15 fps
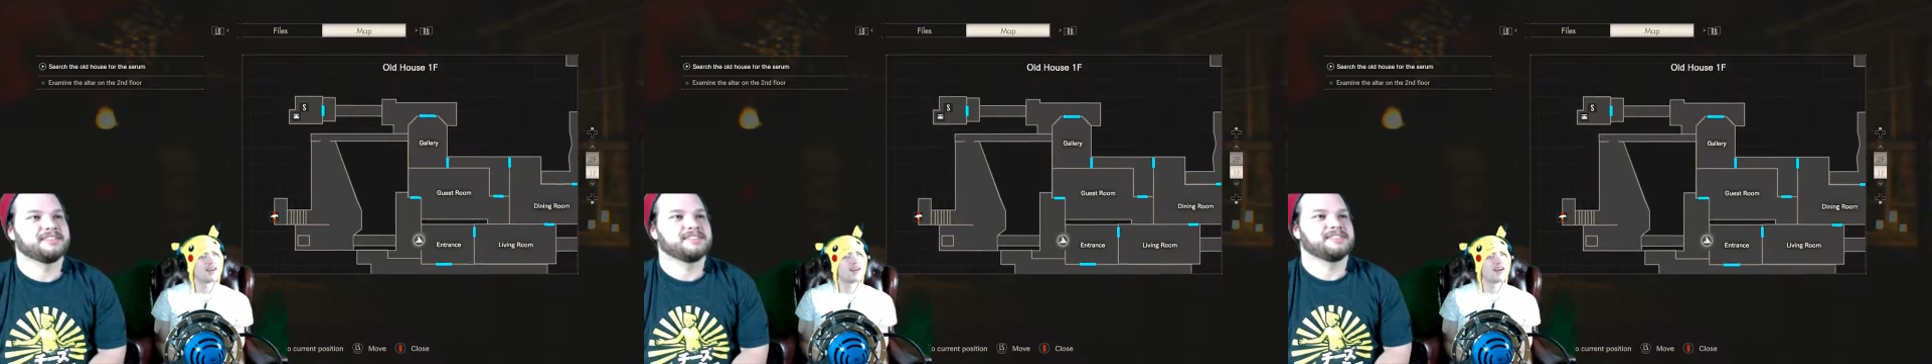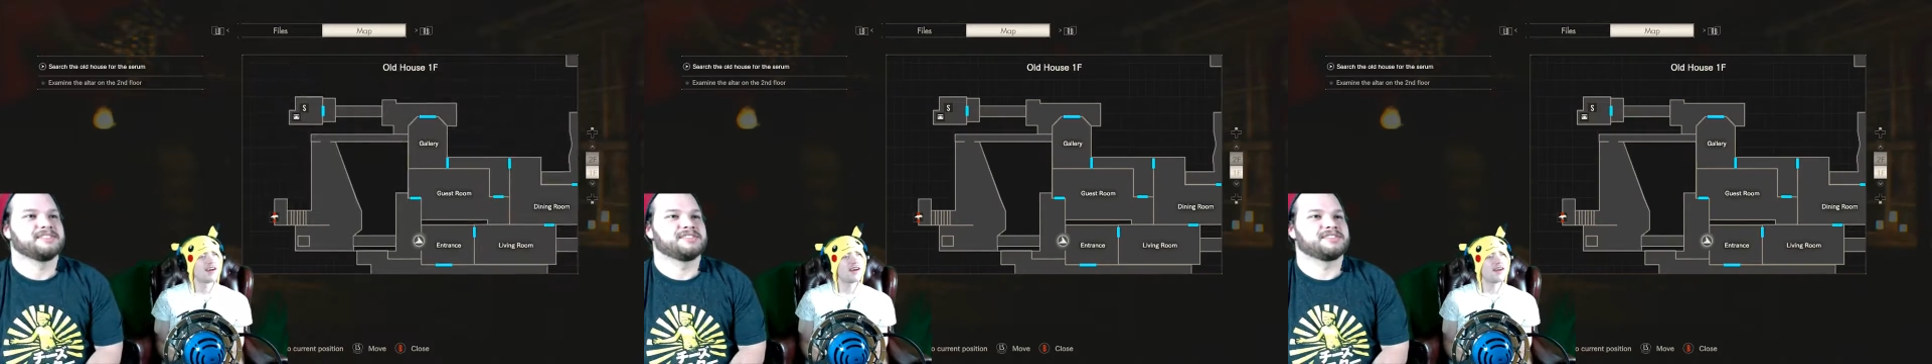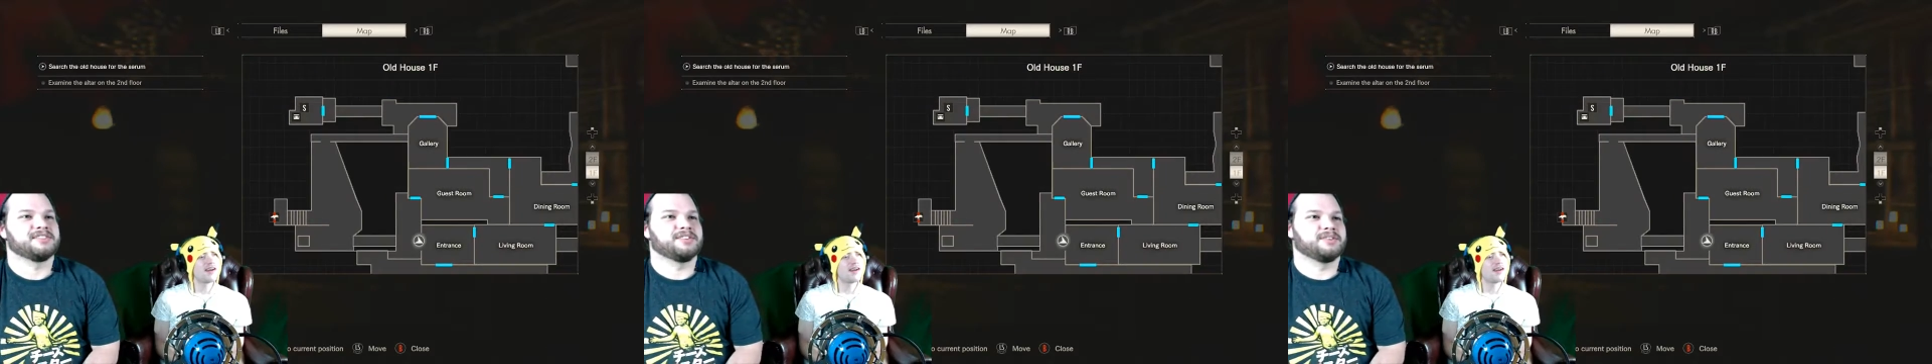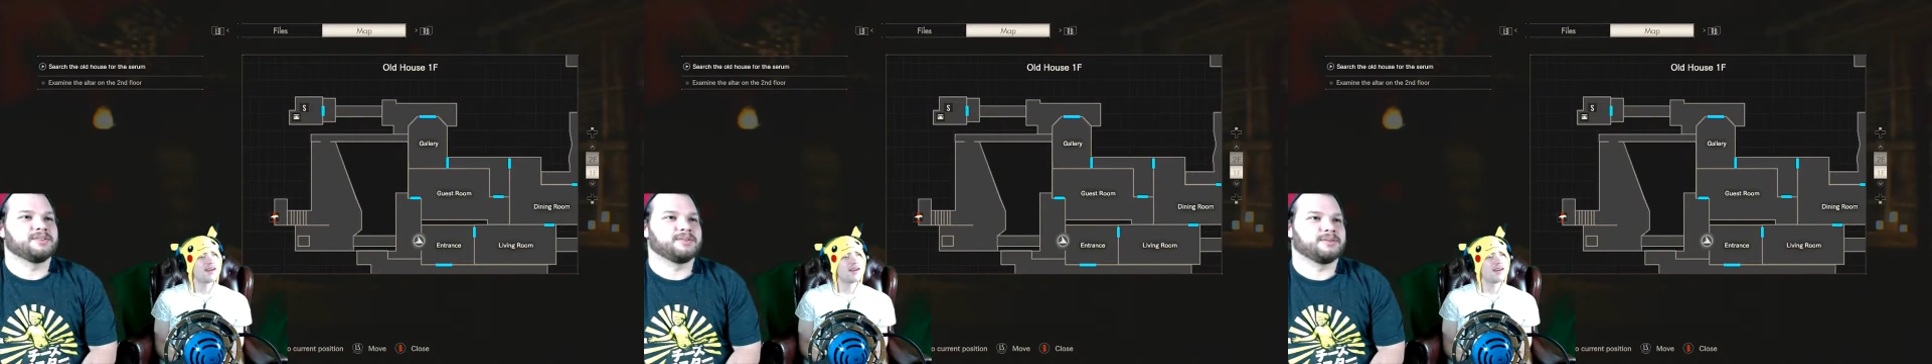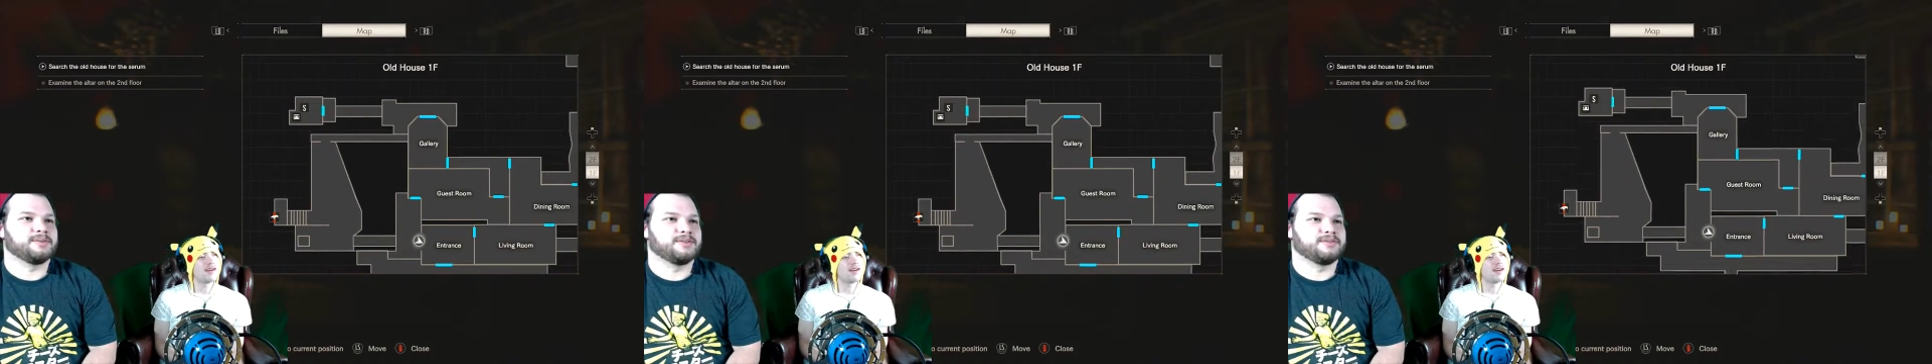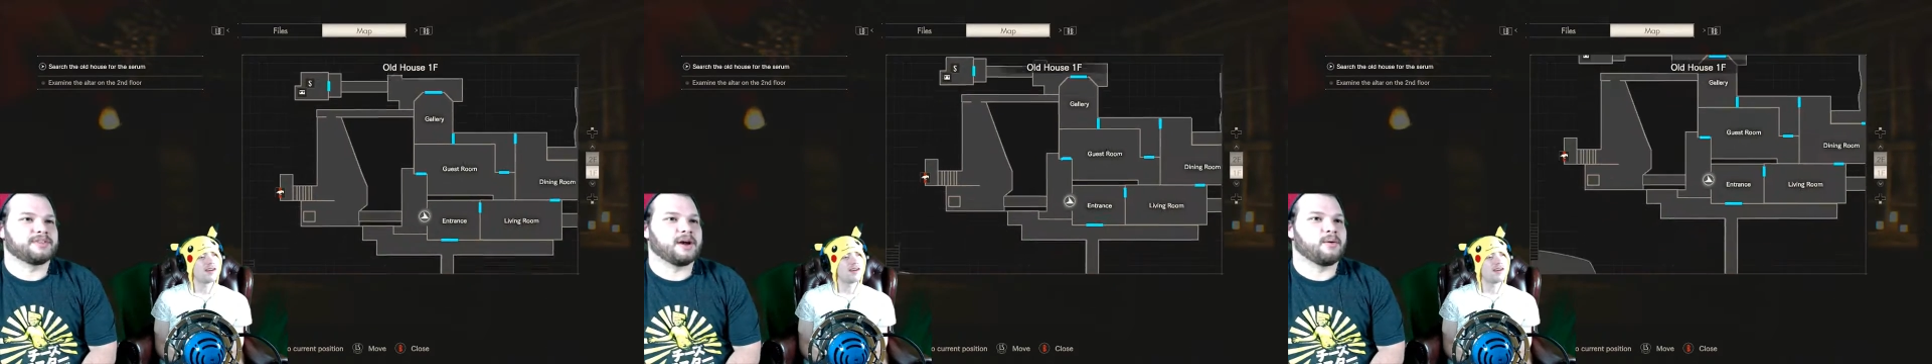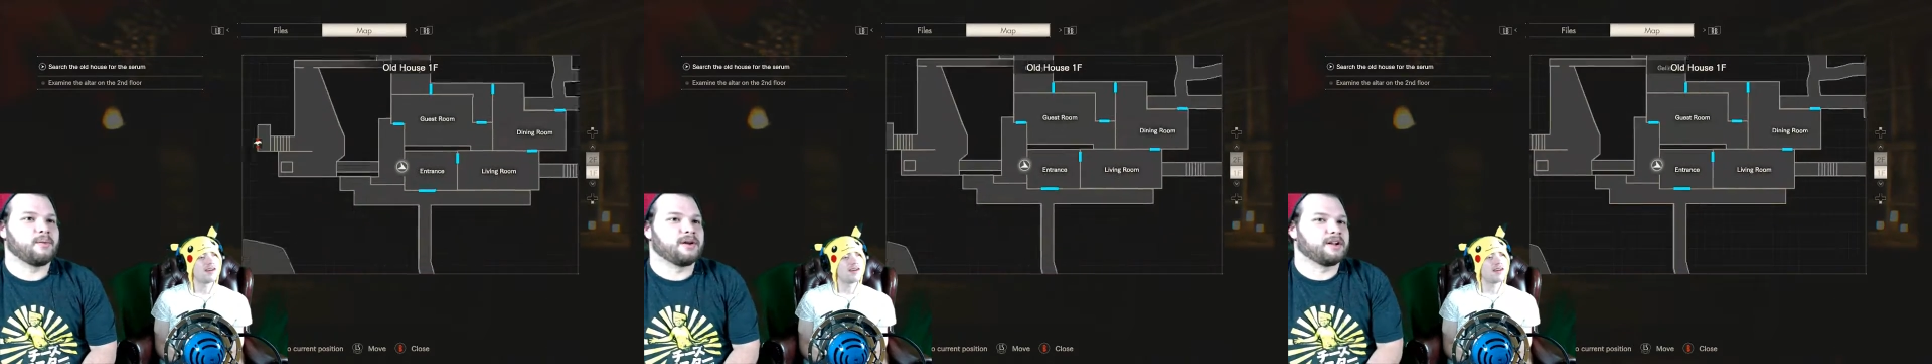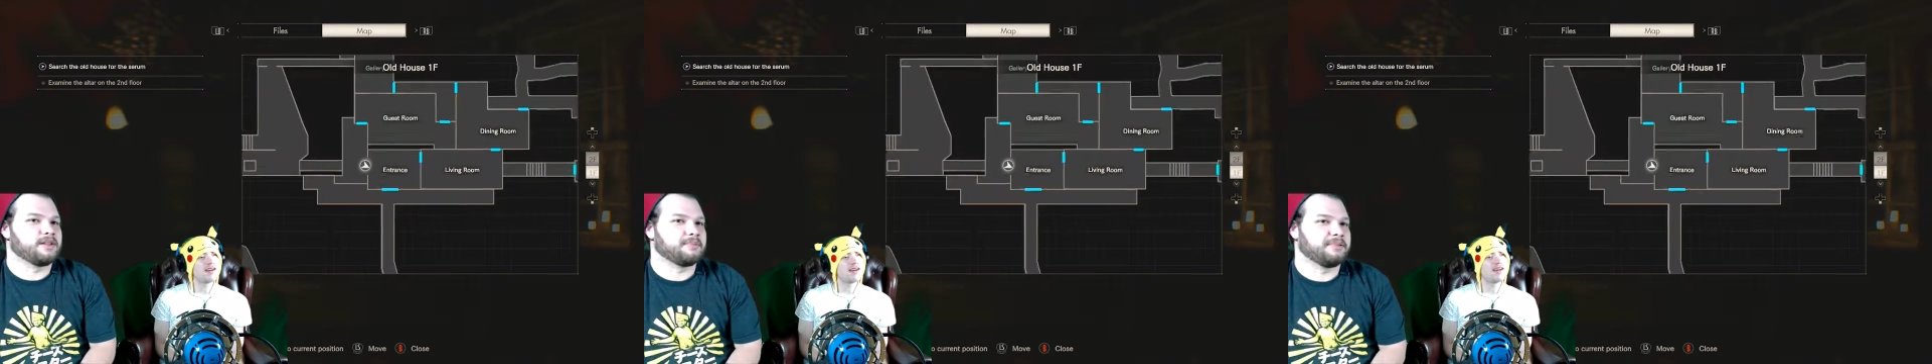So you've got one
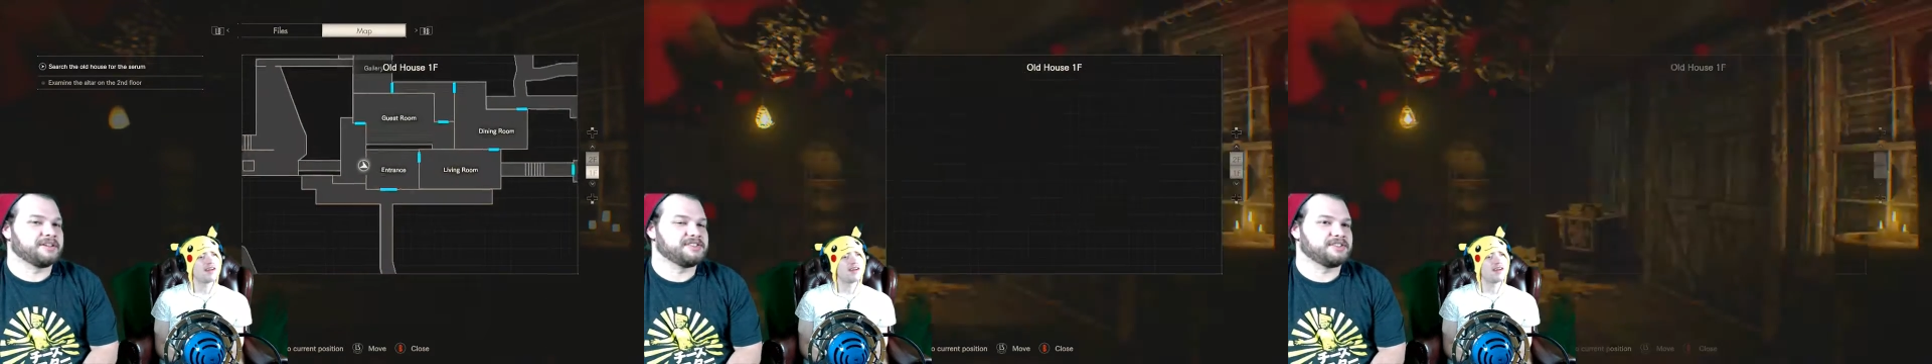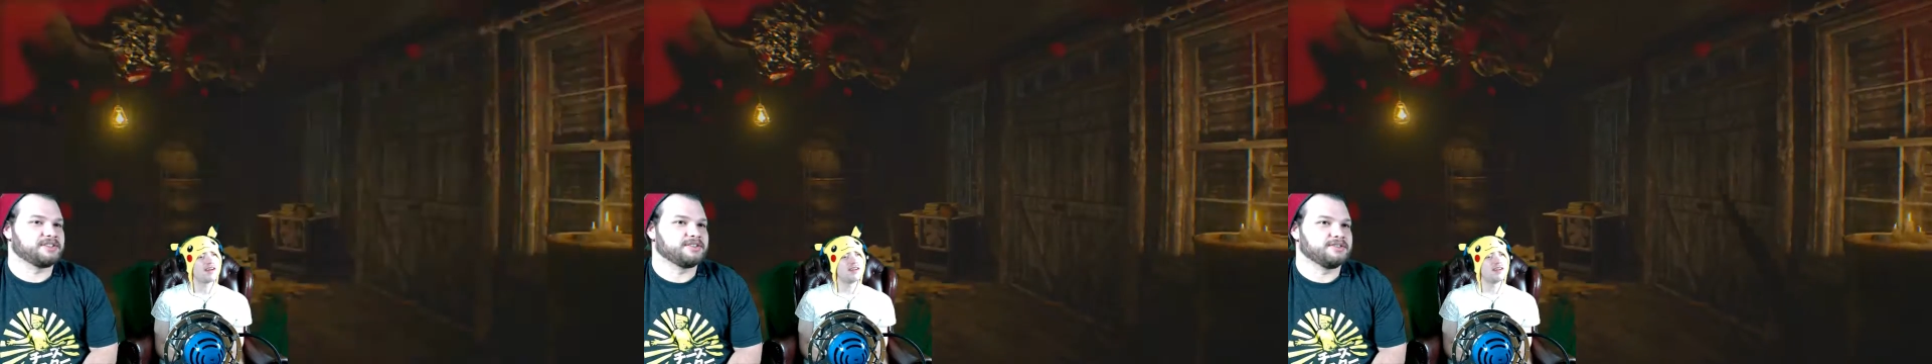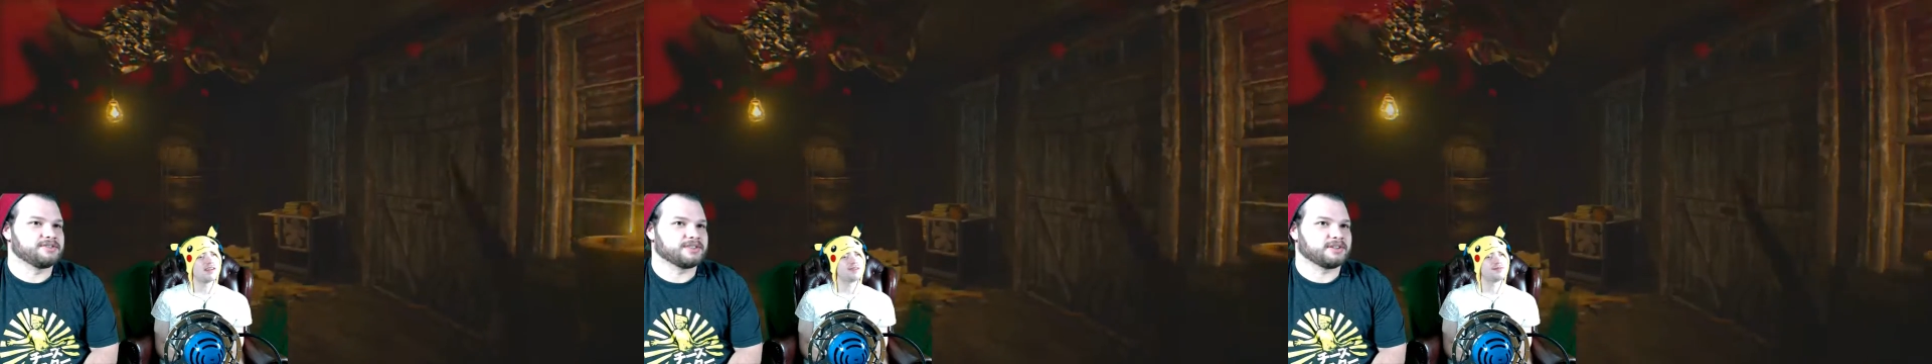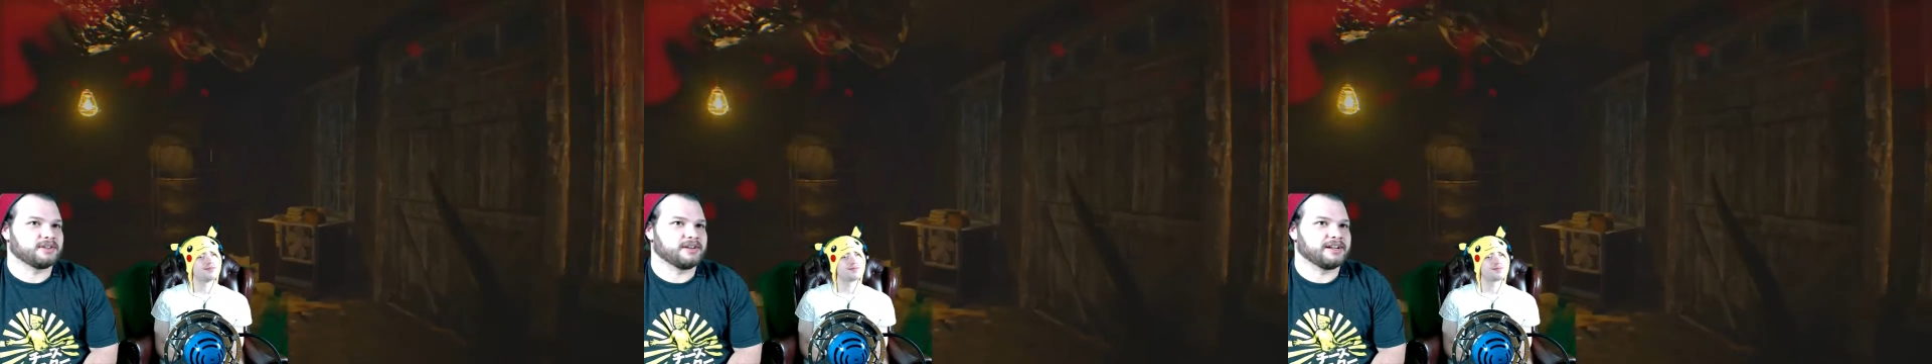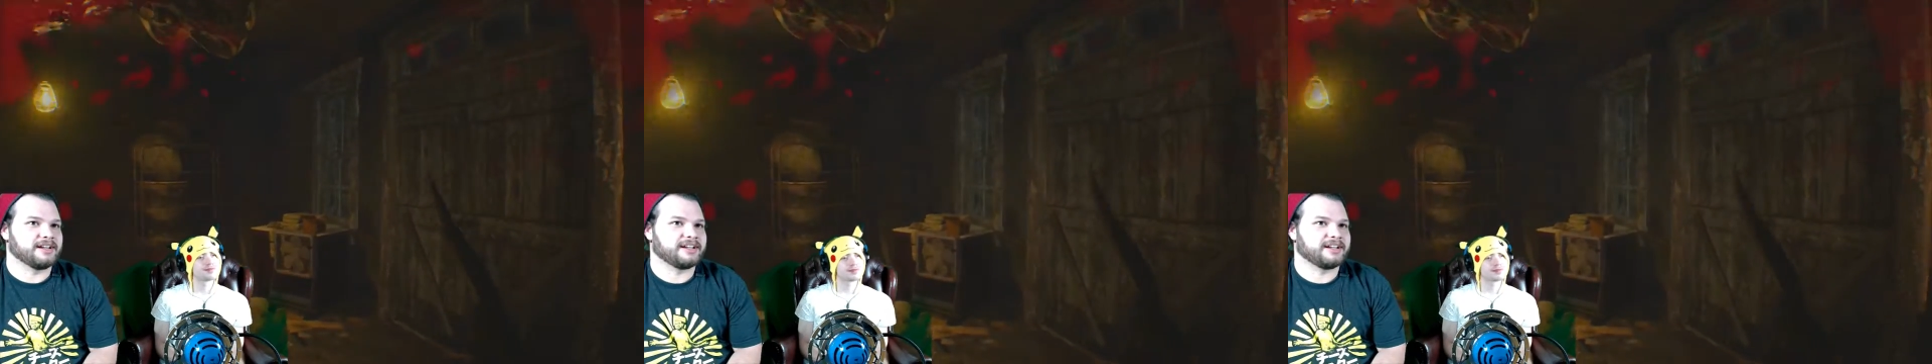other place you can use the crank.